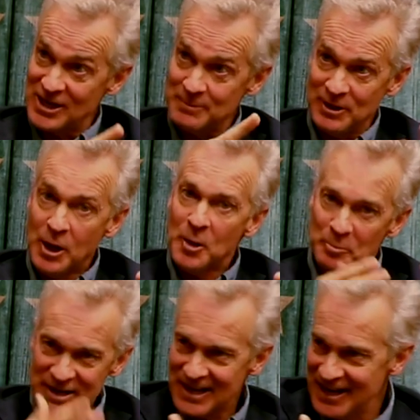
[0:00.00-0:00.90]
statement
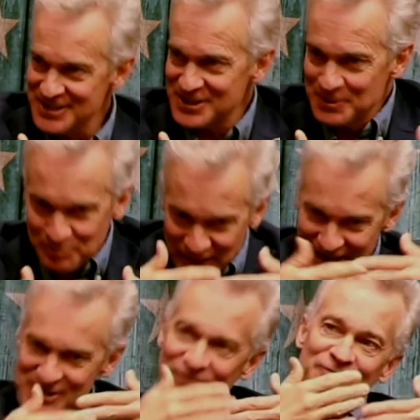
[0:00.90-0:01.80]
because
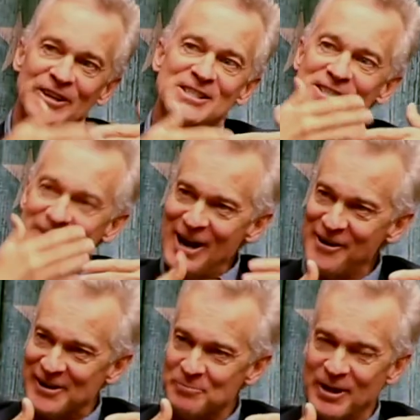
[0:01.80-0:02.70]
because it fits the narrative yeah,